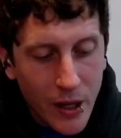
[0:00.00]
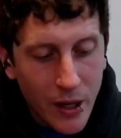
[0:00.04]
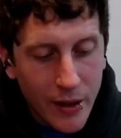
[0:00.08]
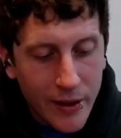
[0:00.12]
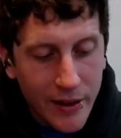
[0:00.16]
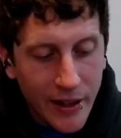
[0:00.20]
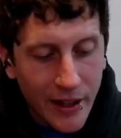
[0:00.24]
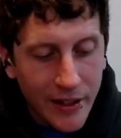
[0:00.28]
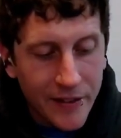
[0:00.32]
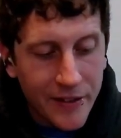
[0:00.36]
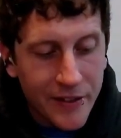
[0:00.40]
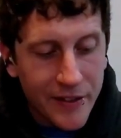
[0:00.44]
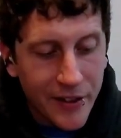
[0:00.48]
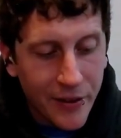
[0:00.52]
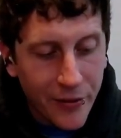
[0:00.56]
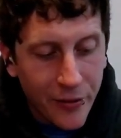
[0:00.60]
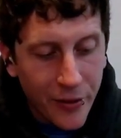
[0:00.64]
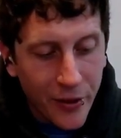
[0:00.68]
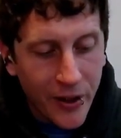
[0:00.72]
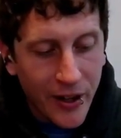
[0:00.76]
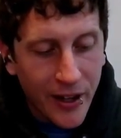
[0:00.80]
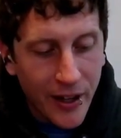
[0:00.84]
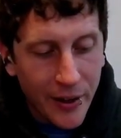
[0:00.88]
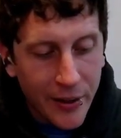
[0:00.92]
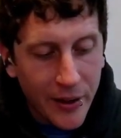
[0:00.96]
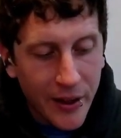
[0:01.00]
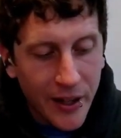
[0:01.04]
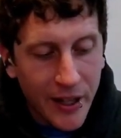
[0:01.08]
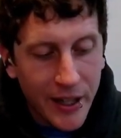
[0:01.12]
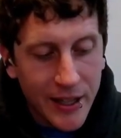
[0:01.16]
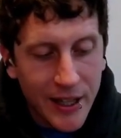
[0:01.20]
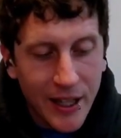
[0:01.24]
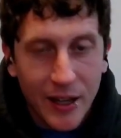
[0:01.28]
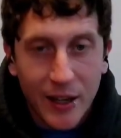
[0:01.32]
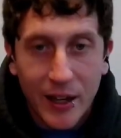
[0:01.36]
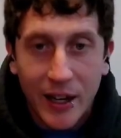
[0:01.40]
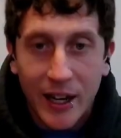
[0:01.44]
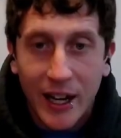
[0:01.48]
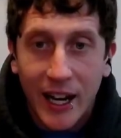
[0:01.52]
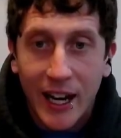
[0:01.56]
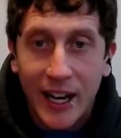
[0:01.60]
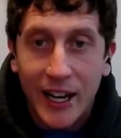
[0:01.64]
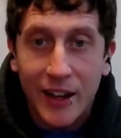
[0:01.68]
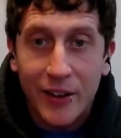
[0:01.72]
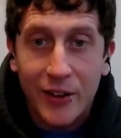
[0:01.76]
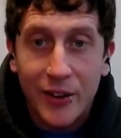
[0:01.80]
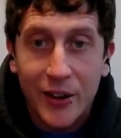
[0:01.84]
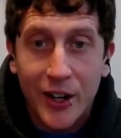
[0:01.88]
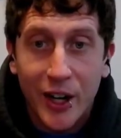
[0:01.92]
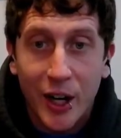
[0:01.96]
that's different, I think, than any
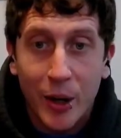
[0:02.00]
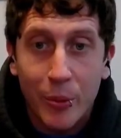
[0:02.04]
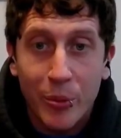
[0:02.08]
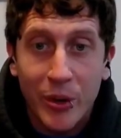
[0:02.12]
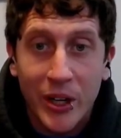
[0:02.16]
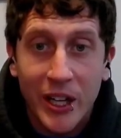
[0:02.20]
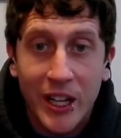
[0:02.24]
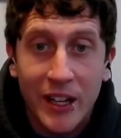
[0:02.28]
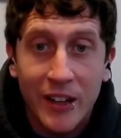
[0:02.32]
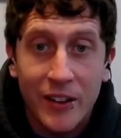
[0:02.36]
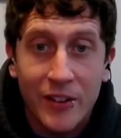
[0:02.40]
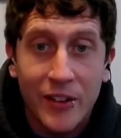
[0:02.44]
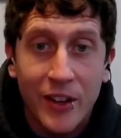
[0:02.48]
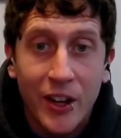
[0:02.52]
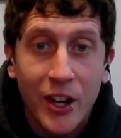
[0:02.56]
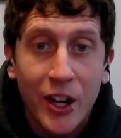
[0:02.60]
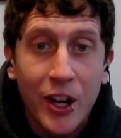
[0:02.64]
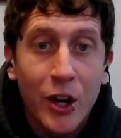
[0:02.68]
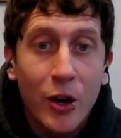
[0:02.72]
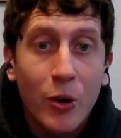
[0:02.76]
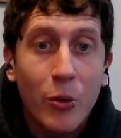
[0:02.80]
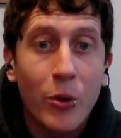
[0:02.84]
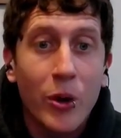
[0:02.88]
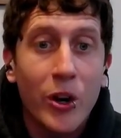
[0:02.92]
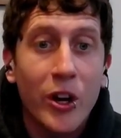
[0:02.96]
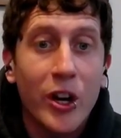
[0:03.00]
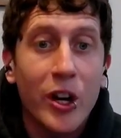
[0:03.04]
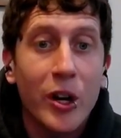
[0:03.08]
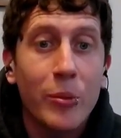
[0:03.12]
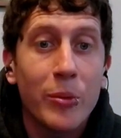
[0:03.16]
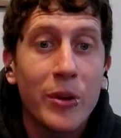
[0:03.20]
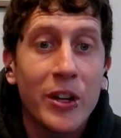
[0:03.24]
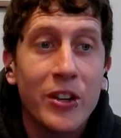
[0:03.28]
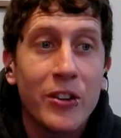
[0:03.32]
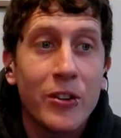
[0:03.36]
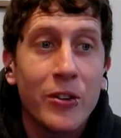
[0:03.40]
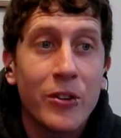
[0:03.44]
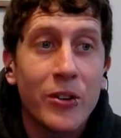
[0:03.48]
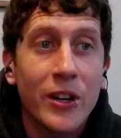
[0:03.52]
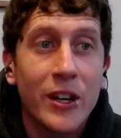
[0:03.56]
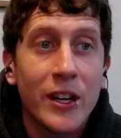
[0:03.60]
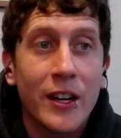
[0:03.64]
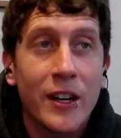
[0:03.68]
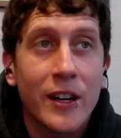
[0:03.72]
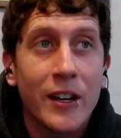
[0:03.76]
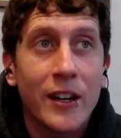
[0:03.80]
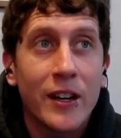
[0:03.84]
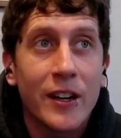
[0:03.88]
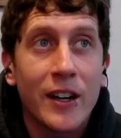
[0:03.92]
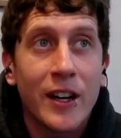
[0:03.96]
other company is we're going to be
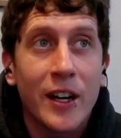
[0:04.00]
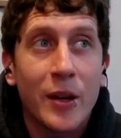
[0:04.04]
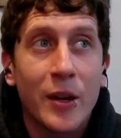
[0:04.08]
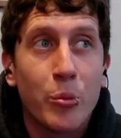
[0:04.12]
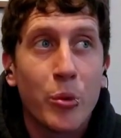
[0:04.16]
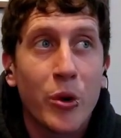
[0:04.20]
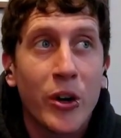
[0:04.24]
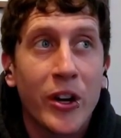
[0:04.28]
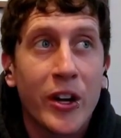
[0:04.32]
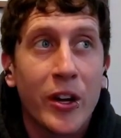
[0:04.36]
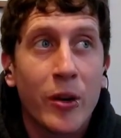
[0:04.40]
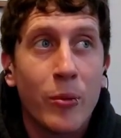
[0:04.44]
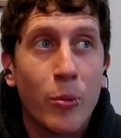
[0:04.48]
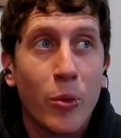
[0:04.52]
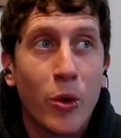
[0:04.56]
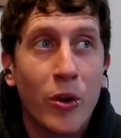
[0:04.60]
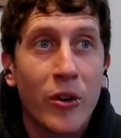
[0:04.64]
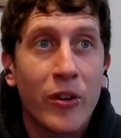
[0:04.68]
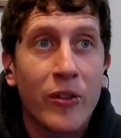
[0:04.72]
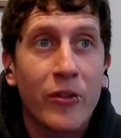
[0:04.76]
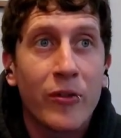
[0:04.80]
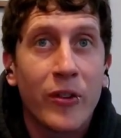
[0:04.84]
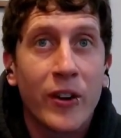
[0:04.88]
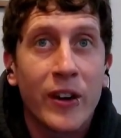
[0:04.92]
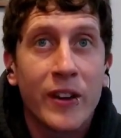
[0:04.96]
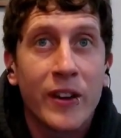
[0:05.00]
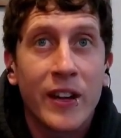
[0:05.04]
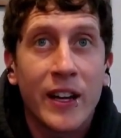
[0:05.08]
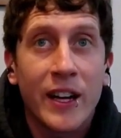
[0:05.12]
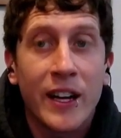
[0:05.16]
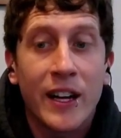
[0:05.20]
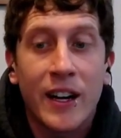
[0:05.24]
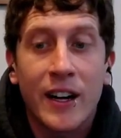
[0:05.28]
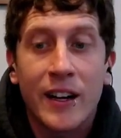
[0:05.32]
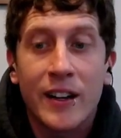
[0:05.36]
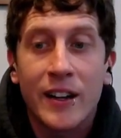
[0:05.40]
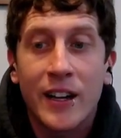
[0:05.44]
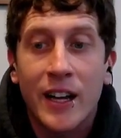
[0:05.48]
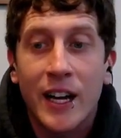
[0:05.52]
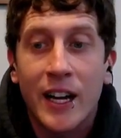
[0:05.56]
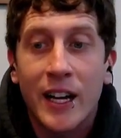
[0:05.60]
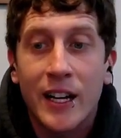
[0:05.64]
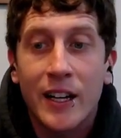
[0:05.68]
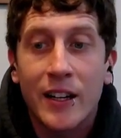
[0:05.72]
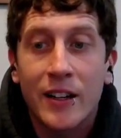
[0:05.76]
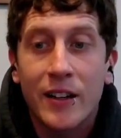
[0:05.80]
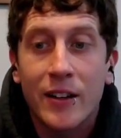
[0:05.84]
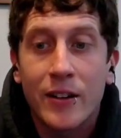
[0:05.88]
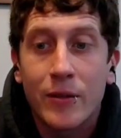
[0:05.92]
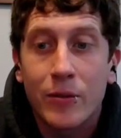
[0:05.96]
doing a brick and mortar friendly
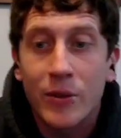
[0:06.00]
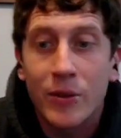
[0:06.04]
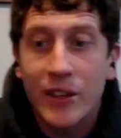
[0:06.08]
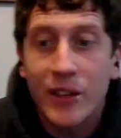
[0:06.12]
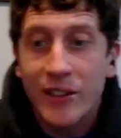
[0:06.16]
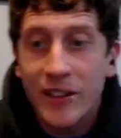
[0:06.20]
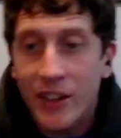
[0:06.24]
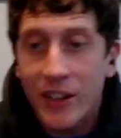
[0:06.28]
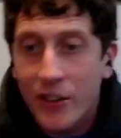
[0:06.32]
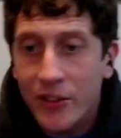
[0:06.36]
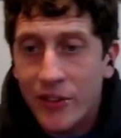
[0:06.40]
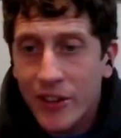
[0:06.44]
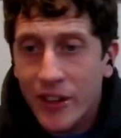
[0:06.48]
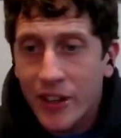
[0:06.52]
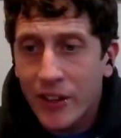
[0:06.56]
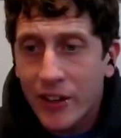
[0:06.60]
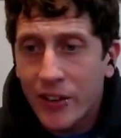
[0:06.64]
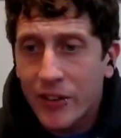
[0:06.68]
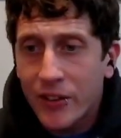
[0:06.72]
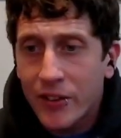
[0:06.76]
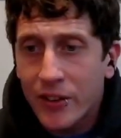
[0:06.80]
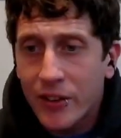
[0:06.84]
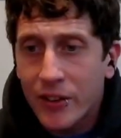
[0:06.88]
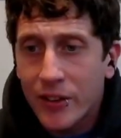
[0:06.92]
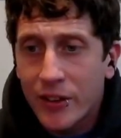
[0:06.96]
online retail sales.